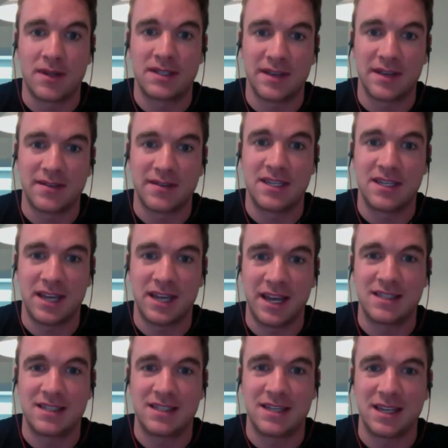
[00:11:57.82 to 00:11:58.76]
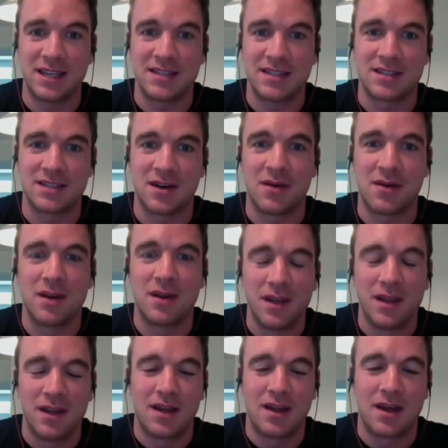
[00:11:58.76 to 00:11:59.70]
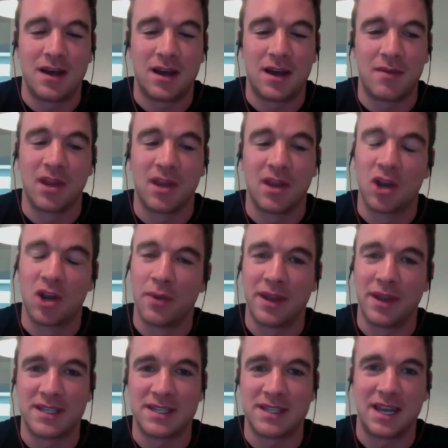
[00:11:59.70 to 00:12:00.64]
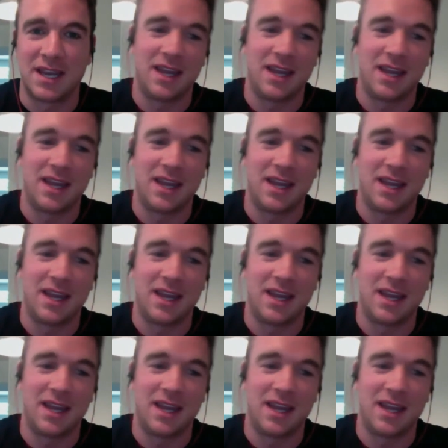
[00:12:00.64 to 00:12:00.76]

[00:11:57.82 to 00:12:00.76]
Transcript: I was about 17, 18. So a little bit of the